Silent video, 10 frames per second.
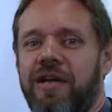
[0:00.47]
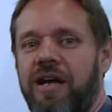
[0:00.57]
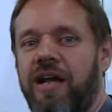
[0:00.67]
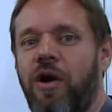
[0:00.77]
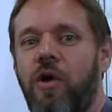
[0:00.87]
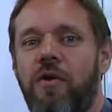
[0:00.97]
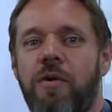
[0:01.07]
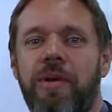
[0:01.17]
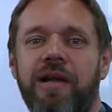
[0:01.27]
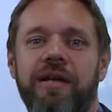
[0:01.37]
Hello
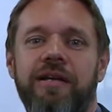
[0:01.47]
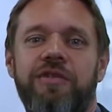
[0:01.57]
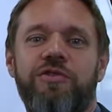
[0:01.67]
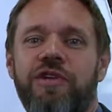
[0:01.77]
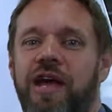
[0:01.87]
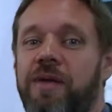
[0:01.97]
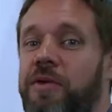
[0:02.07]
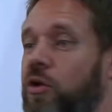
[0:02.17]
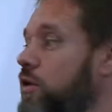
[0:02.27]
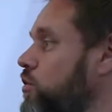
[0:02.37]
everybody, today I'm
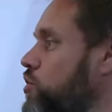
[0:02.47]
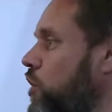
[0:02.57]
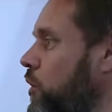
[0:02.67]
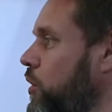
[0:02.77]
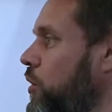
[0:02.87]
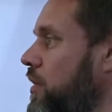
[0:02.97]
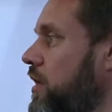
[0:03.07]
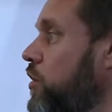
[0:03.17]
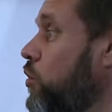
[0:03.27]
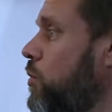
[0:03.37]
going to show you the
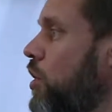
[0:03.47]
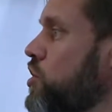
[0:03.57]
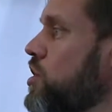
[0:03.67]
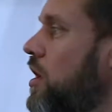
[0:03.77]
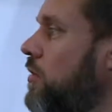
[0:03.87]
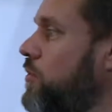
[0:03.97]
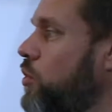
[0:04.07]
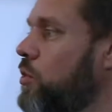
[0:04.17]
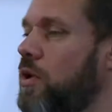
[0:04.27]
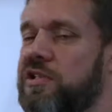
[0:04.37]
new version of
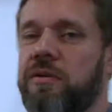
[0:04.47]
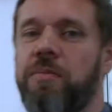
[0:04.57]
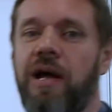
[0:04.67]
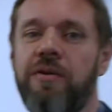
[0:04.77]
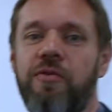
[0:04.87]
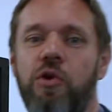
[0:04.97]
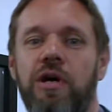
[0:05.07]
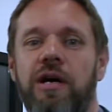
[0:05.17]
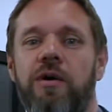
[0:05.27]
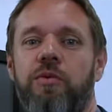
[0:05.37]

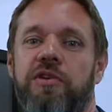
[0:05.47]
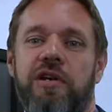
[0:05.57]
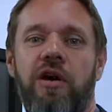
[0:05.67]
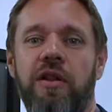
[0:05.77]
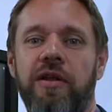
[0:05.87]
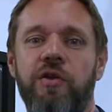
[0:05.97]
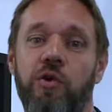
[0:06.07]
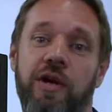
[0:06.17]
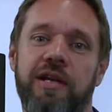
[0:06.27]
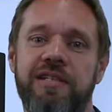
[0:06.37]
UniversalPlantViewer with all the
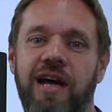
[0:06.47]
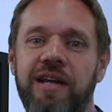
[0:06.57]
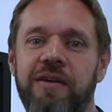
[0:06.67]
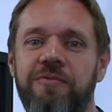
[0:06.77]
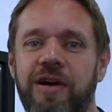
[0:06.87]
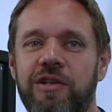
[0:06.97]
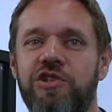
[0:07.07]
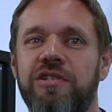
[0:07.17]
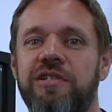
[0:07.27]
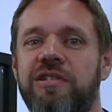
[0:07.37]
new and exciting
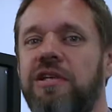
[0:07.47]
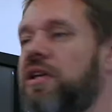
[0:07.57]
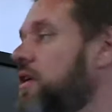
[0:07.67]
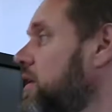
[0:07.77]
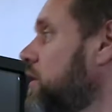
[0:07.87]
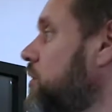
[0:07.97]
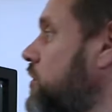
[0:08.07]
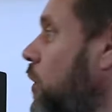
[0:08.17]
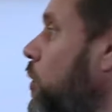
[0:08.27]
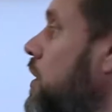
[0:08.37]
functions.
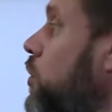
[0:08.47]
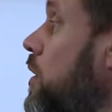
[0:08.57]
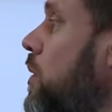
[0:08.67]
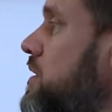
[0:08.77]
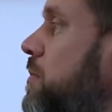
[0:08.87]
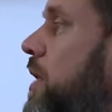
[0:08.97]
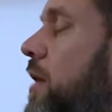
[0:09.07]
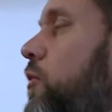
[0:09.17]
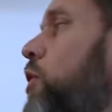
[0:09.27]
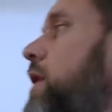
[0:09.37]
So
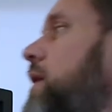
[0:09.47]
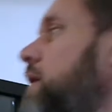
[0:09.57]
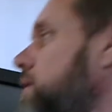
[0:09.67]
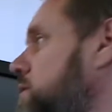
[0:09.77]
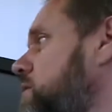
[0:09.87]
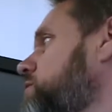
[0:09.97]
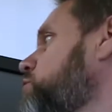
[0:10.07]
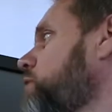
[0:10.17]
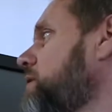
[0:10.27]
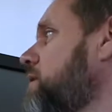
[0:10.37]
UniversalPlantViewer is
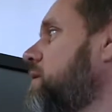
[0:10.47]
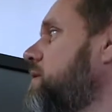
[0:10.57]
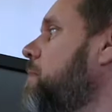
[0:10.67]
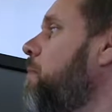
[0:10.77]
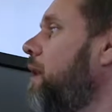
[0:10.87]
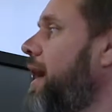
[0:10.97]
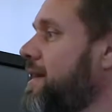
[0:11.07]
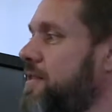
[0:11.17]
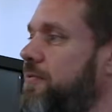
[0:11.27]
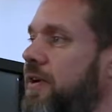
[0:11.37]
just a simple
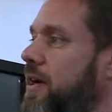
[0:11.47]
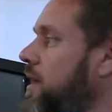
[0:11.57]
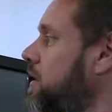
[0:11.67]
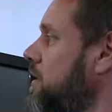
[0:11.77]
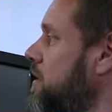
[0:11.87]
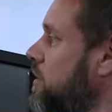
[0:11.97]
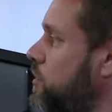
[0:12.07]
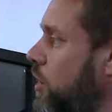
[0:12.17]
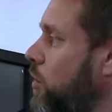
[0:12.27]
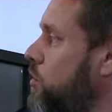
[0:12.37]
exe file,
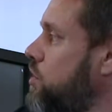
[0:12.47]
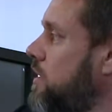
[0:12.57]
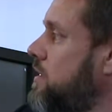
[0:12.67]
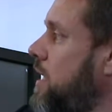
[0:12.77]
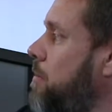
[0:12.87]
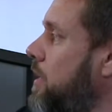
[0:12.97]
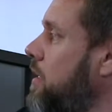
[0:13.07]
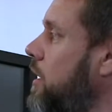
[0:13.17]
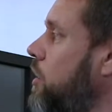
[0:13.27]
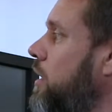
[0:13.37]
so you just double
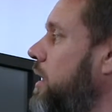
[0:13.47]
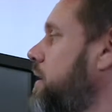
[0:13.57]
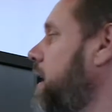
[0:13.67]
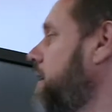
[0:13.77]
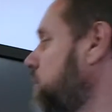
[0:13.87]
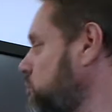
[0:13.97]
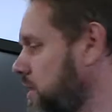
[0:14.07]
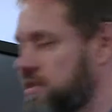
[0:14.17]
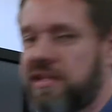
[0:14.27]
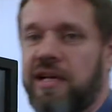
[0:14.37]
click on it and it
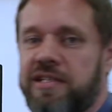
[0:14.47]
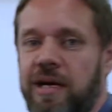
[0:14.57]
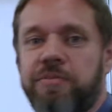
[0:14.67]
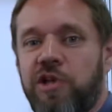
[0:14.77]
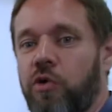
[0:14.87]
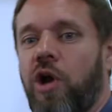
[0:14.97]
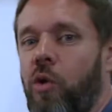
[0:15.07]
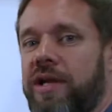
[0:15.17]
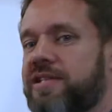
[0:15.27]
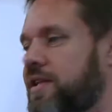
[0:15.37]
just starts up, so no
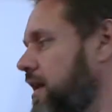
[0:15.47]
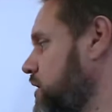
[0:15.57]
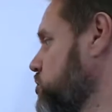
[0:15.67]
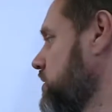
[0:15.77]
installation